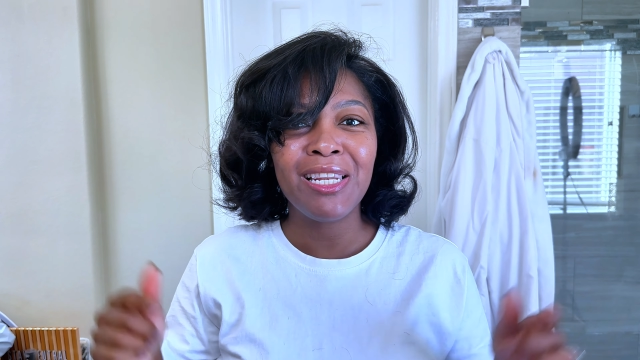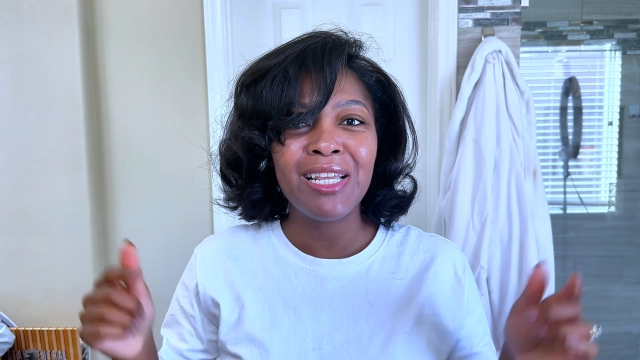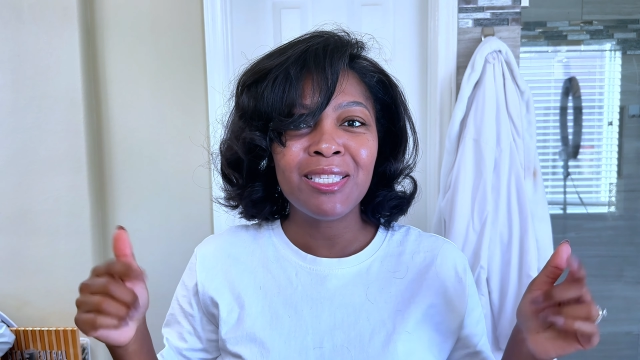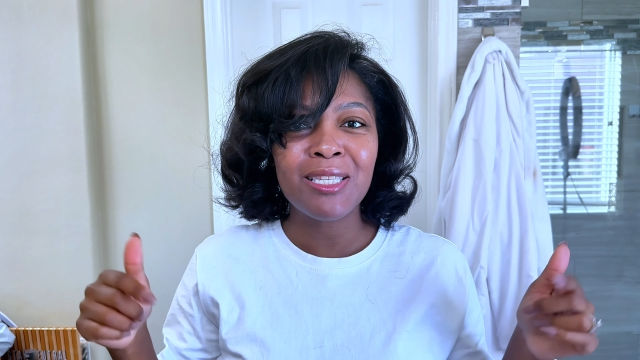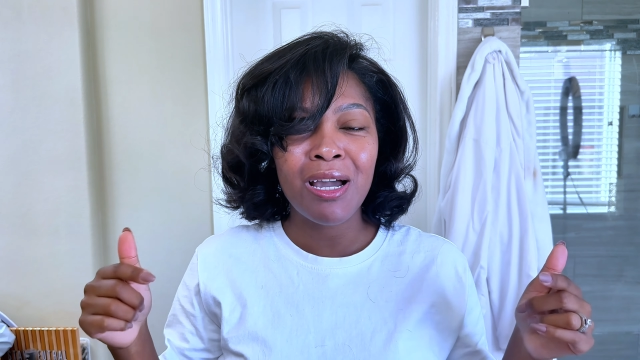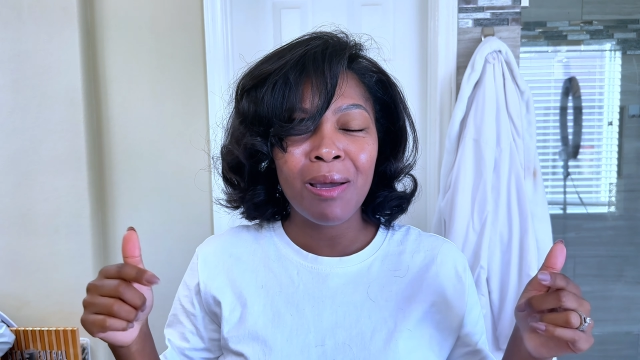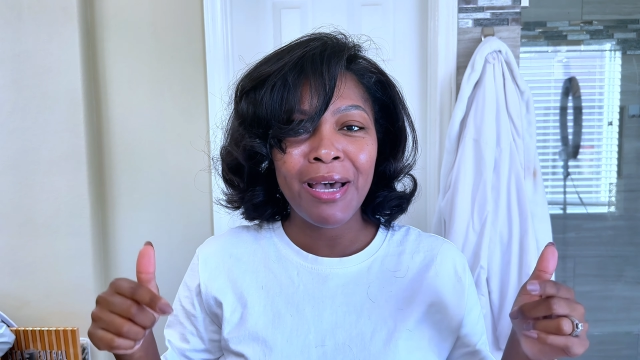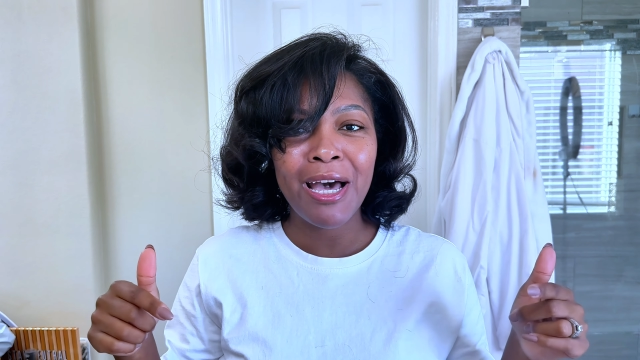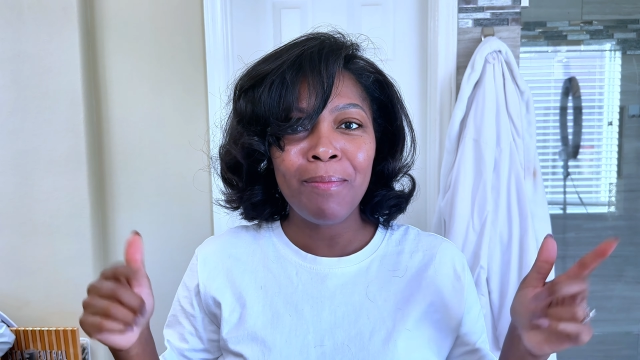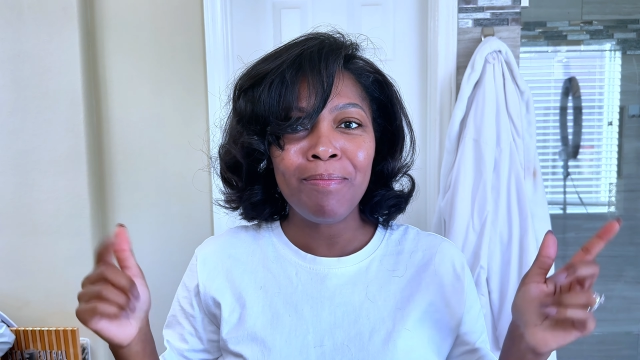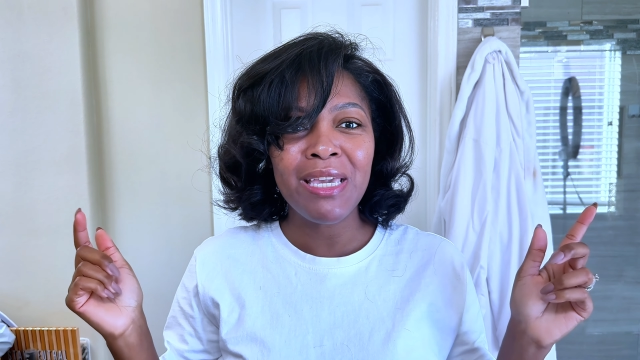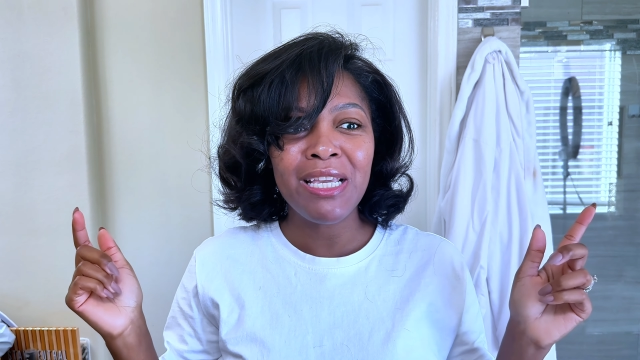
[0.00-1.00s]
Let's talk
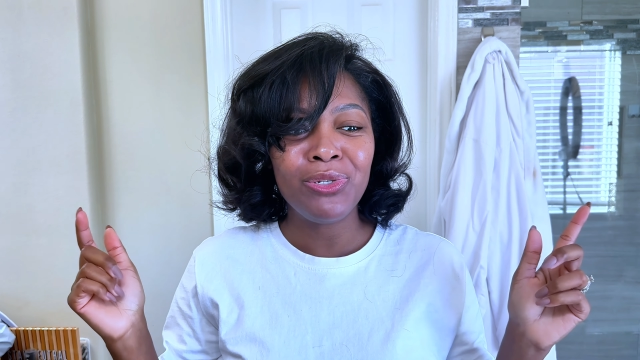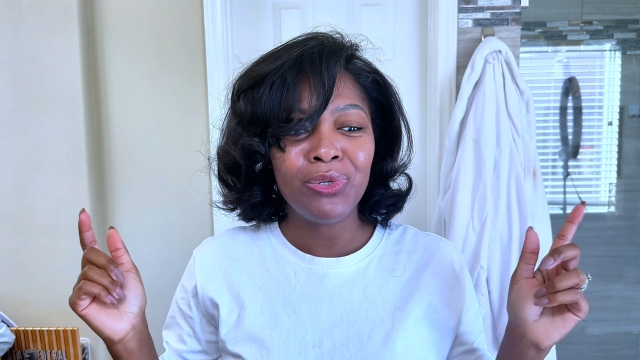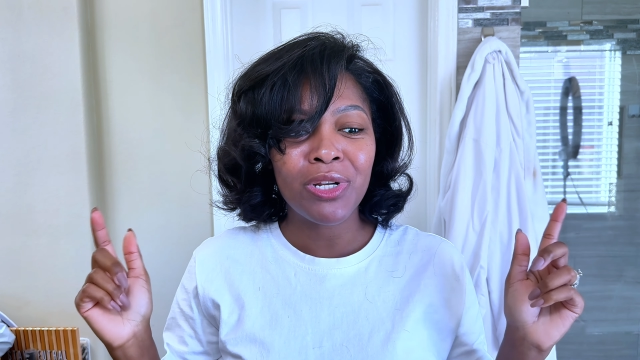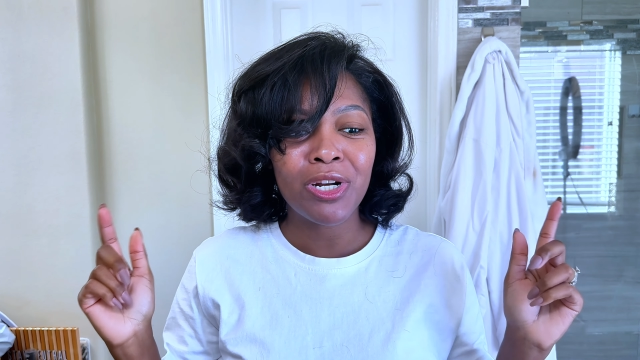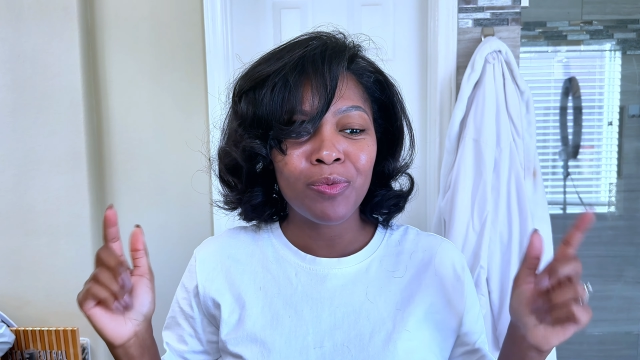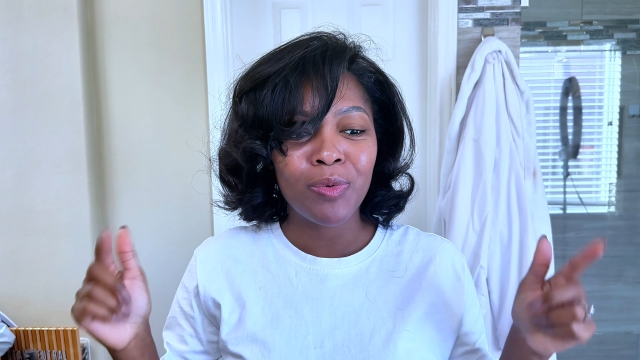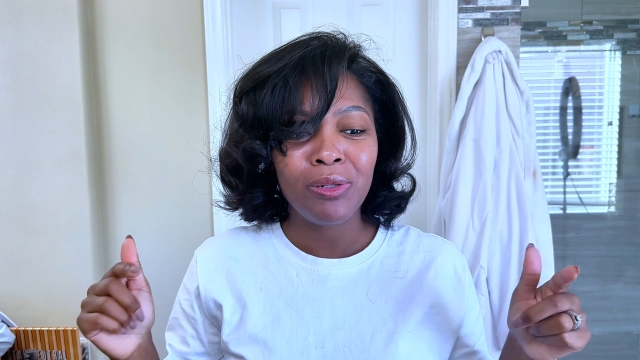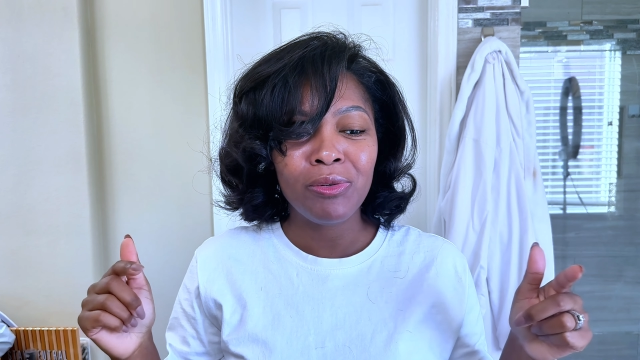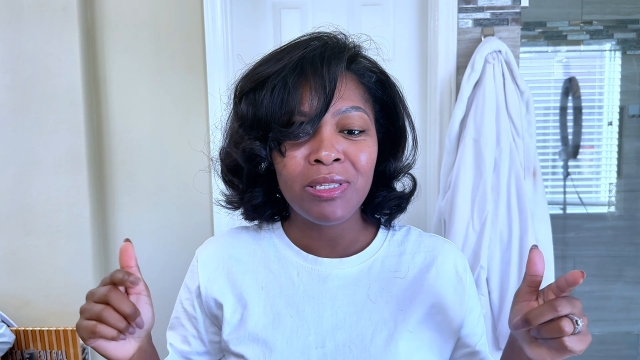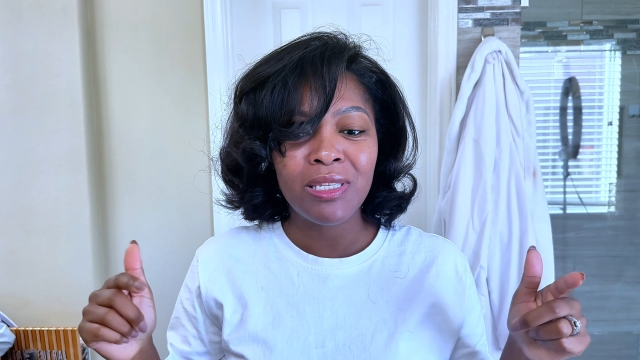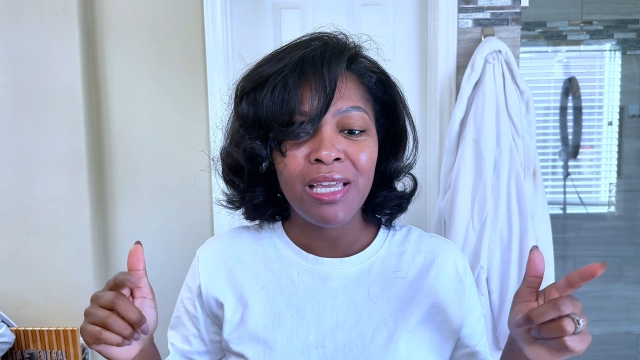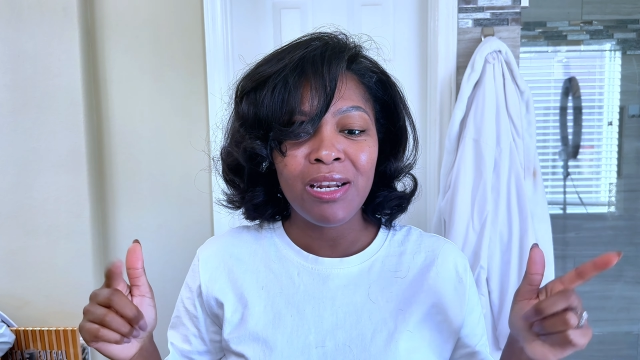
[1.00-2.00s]
about me doing a roller
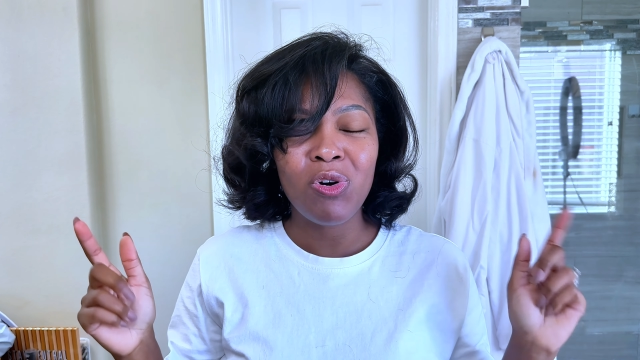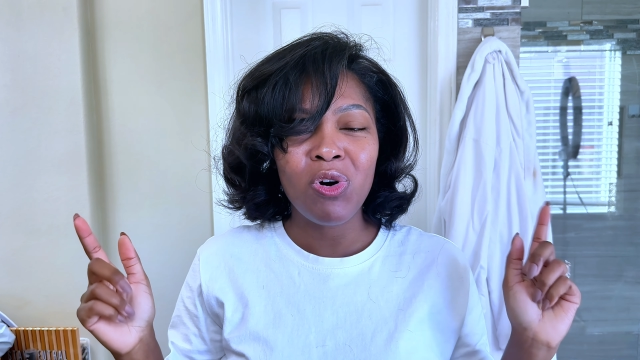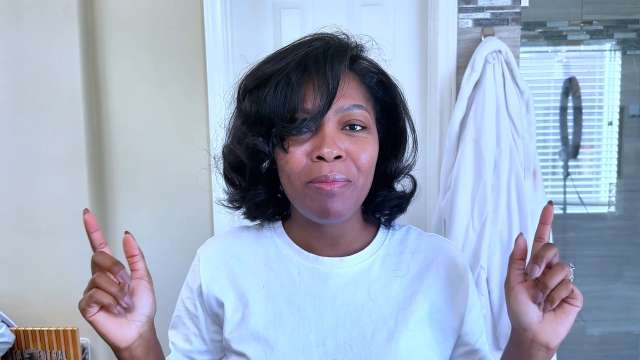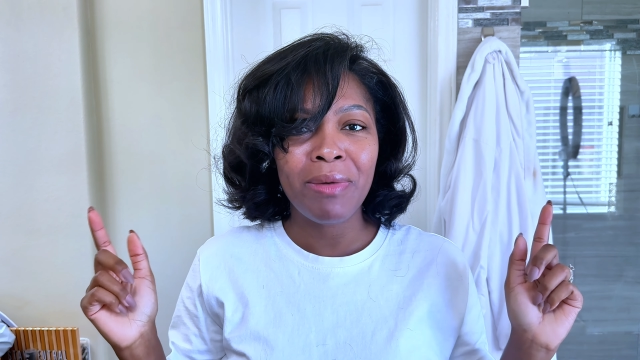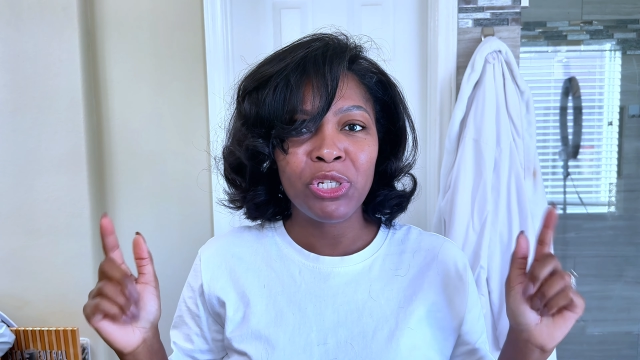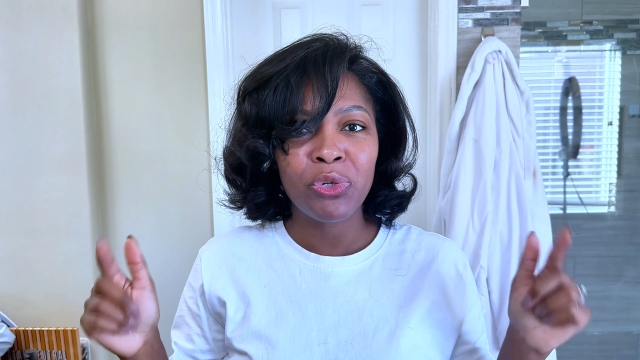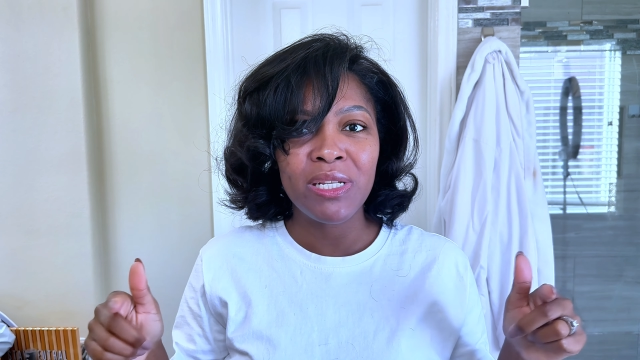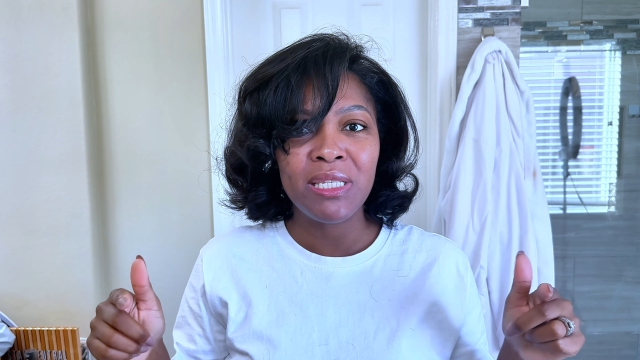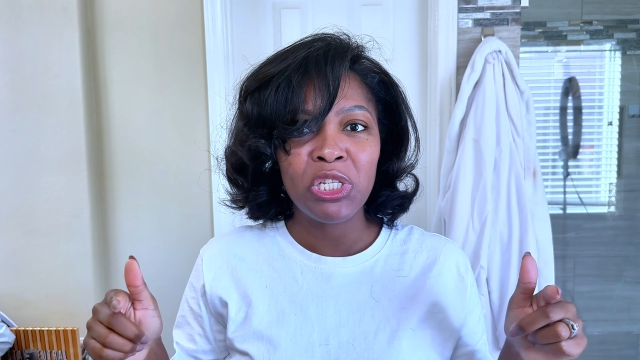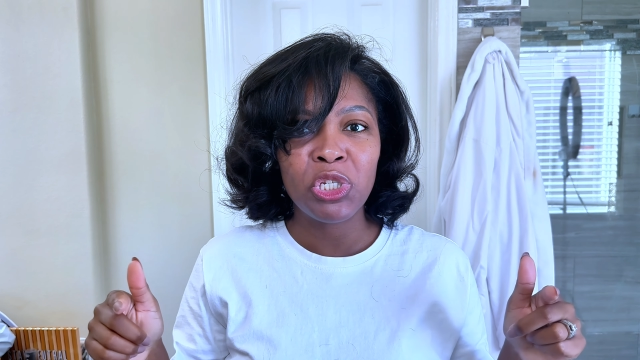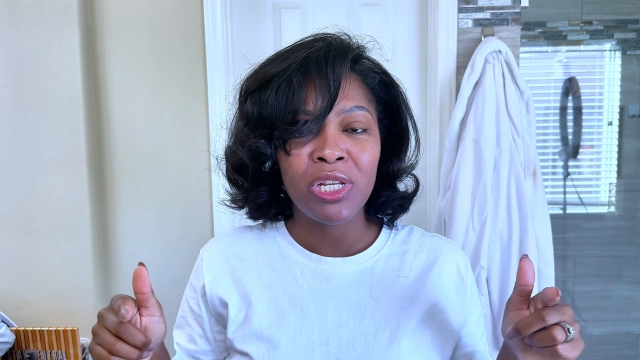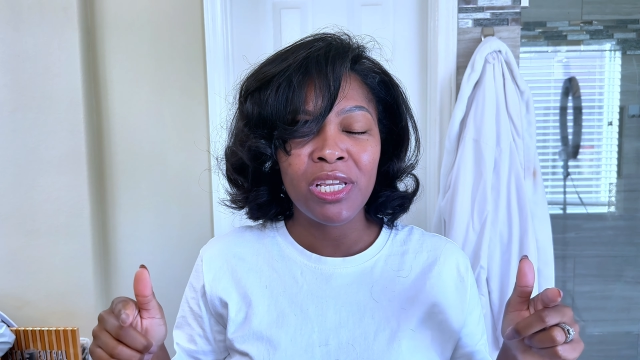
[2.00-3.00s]
set on my
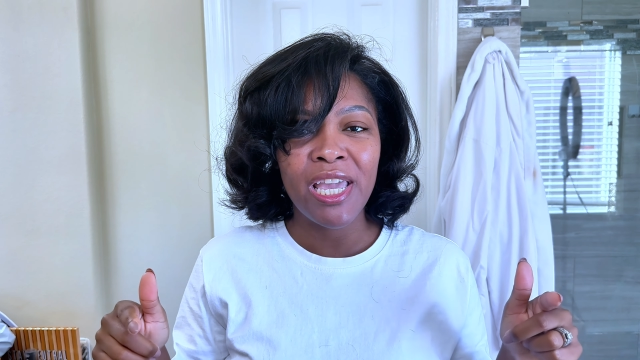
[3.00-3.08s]
transitioning